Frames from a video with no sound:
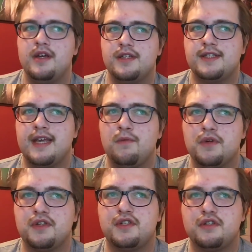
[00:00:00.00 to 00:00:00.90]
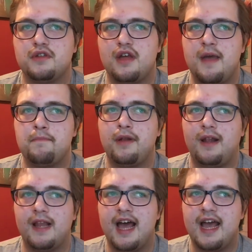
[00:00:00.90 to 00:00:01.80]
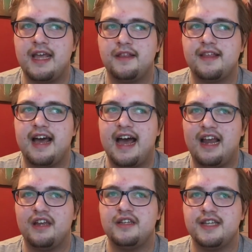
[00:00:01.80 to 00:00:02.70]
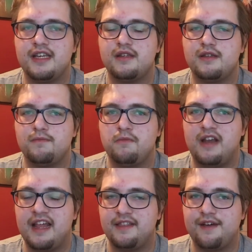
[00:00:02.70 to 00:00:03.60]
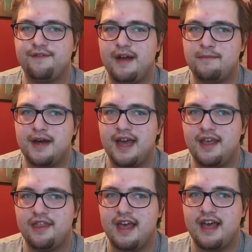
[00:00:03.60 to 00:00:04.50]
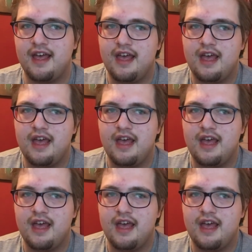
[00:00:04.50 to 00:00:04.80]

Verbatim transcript: scene was implying that Alan did plant that vampire there.